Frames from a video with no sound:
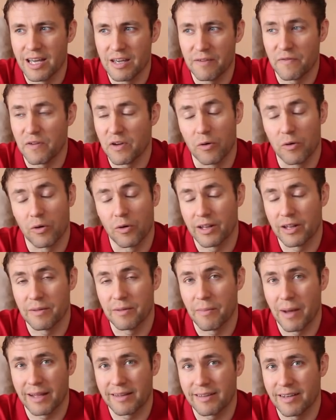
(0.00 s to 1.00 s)
if he already
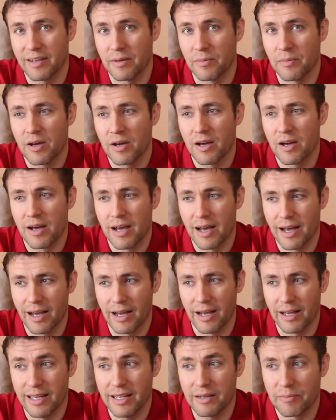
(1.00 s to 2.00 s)
met him
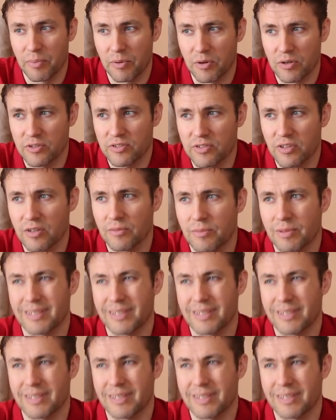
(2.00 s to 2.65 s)
in person.